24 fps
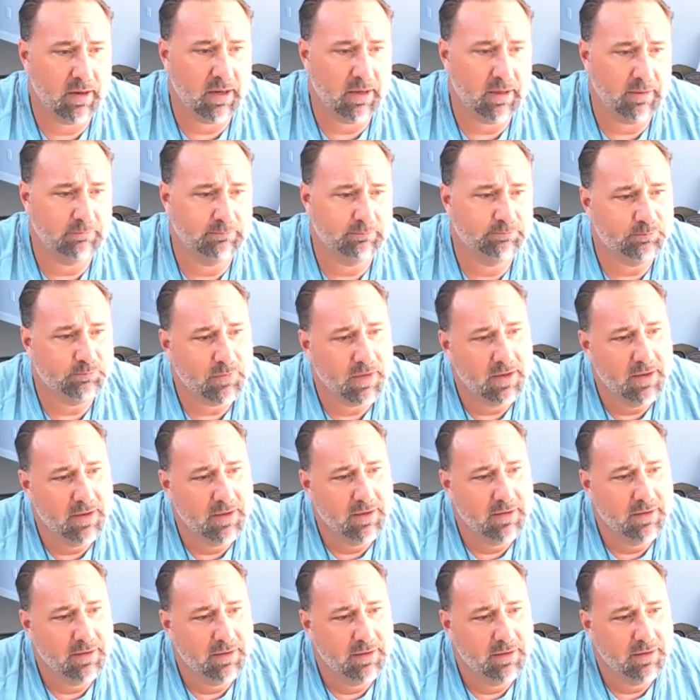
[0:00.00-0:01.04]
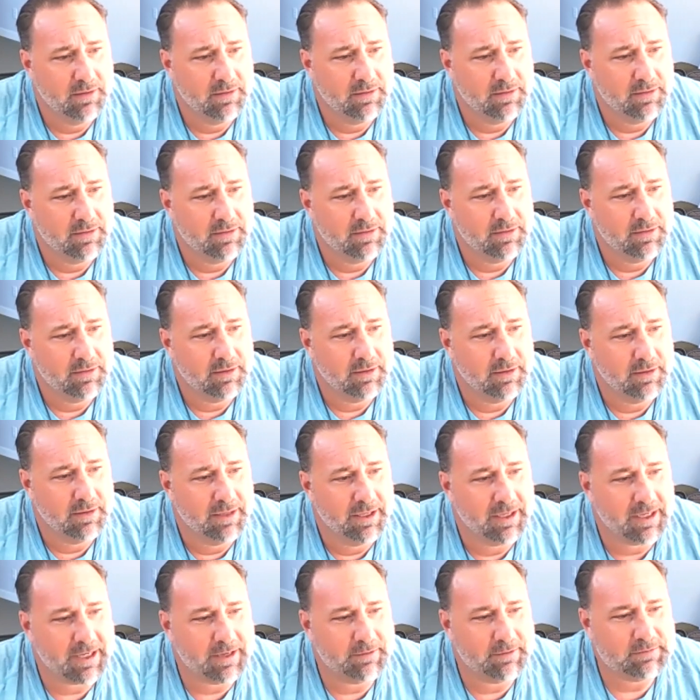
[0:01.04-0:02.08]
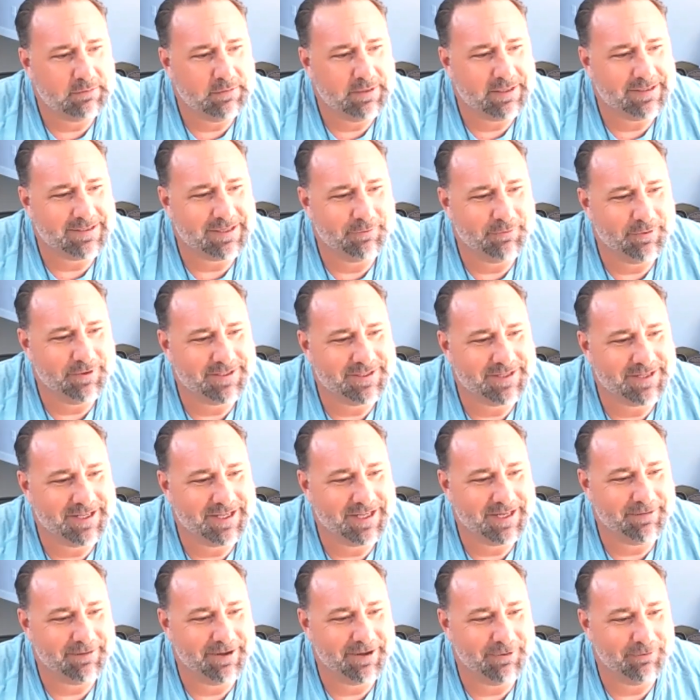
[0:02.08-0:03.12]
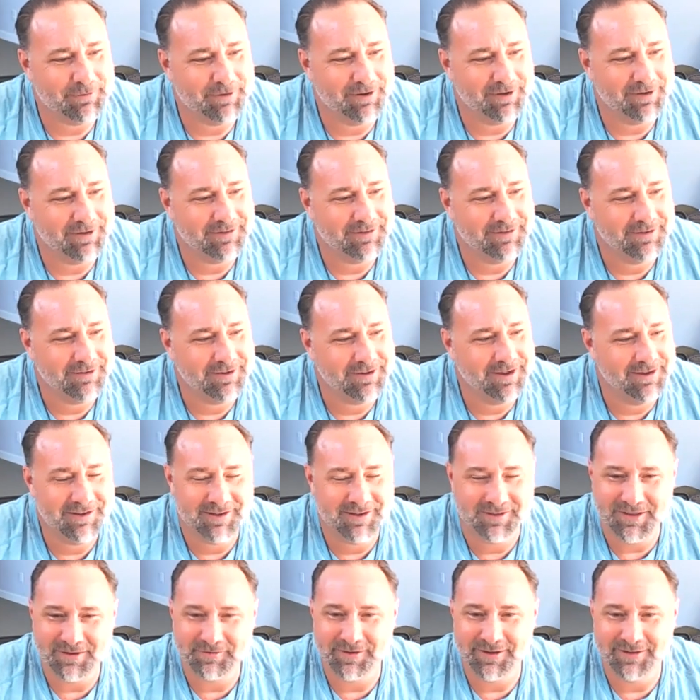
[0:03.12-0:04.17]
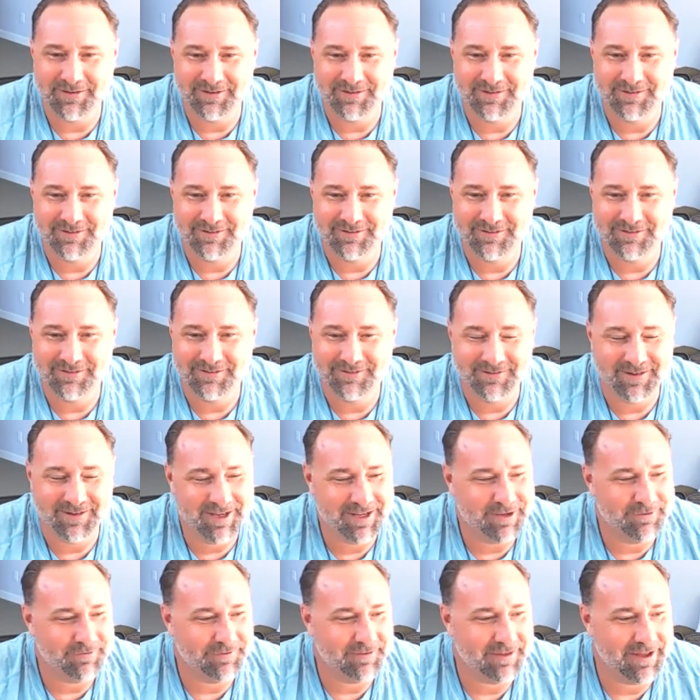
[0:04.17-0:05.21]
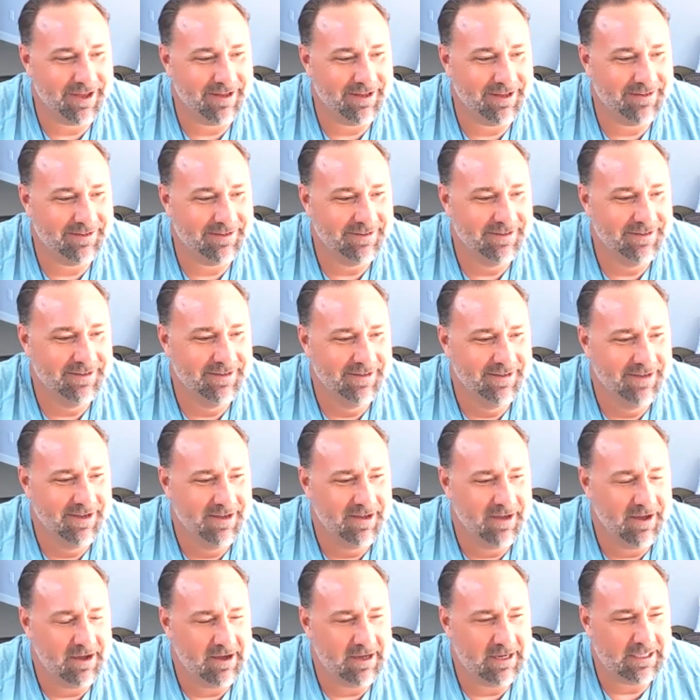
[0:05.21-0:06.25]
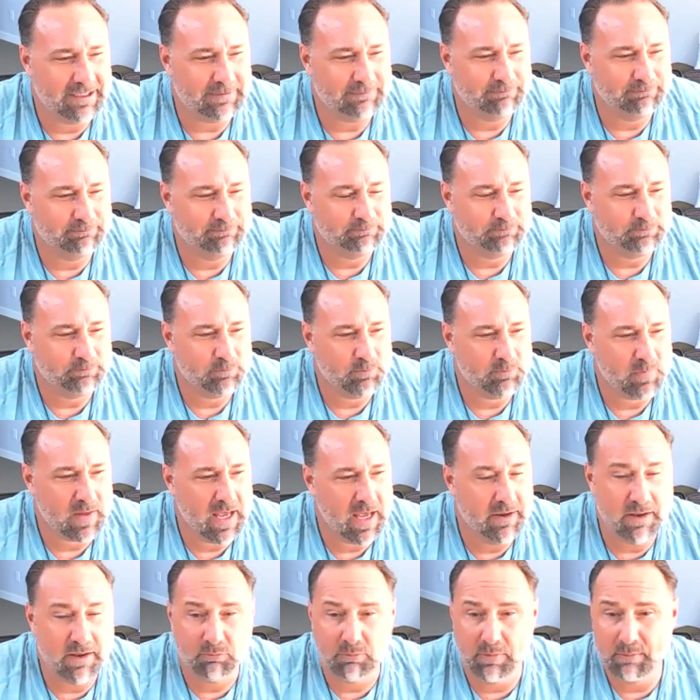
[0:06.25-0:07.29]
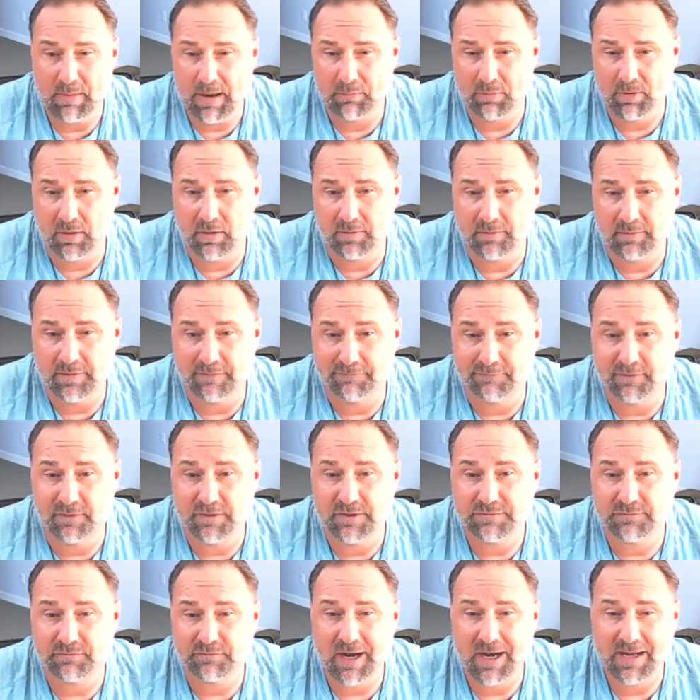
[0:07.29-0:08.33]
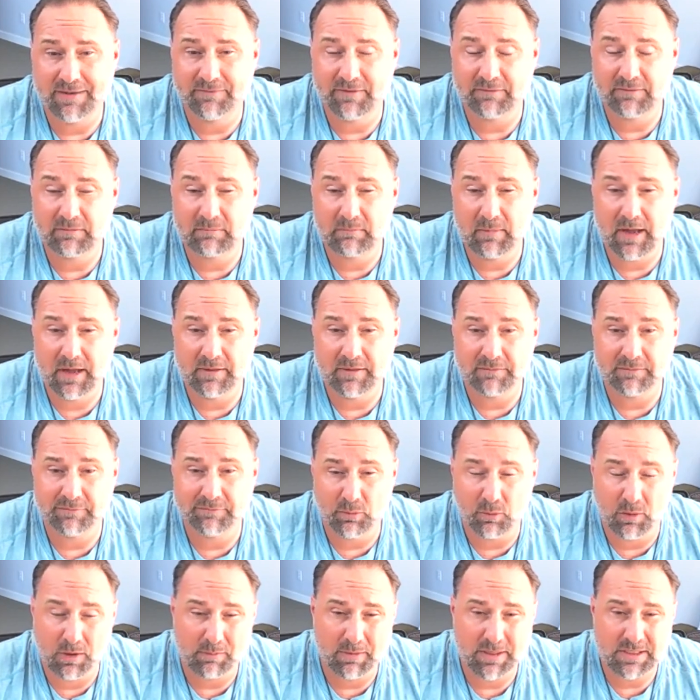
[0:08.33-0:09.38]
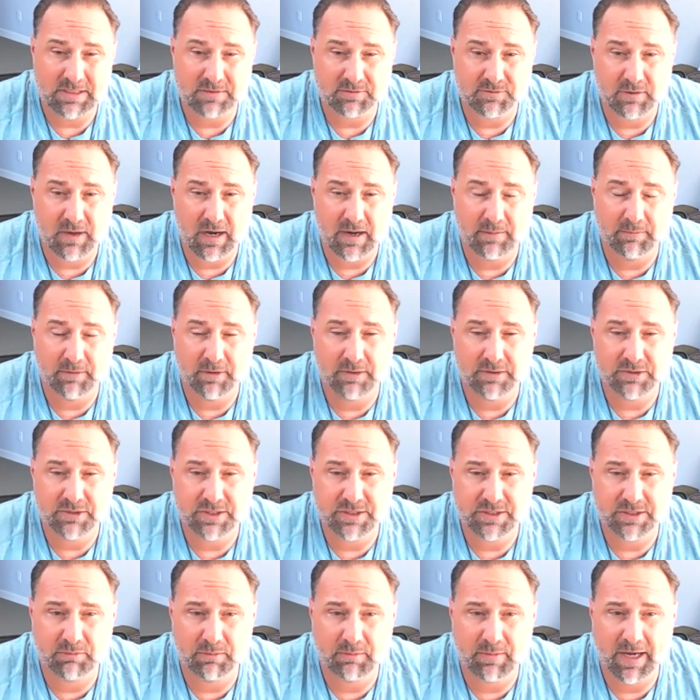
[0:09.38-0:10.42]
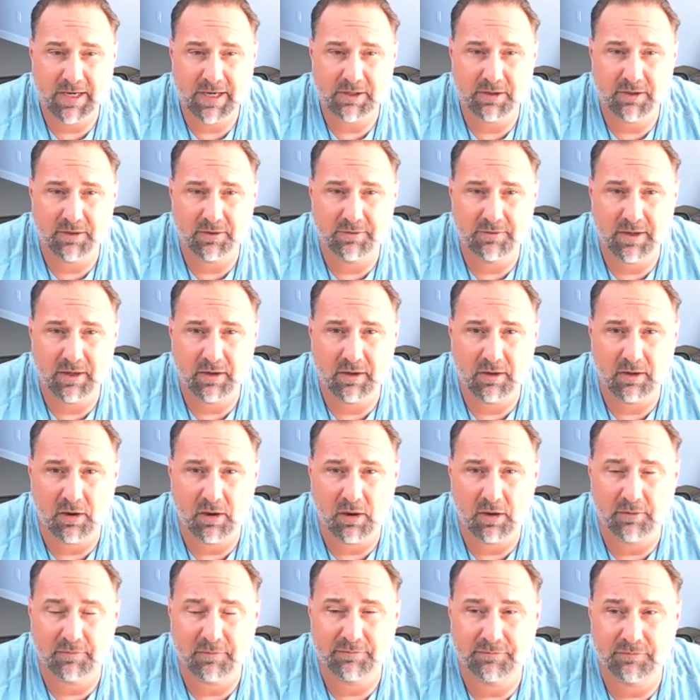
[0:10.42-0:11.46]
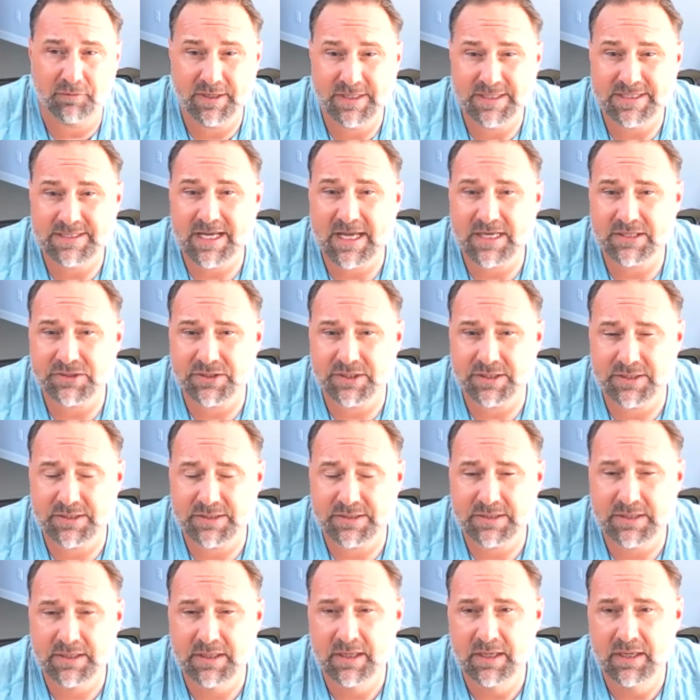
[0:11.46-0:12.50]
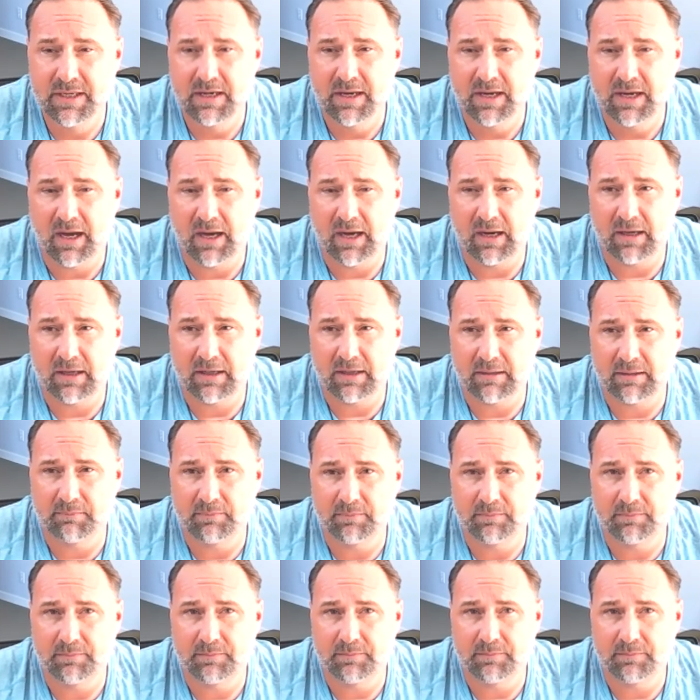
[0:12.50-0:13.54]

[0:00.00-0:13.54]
um, hiccups means someone's thinking about you, more. Okay, I love it. Thank you for that. Um, and then remember, the first Friday of every month, if you're one of my subscribers, just a reminder, there are free sessions um,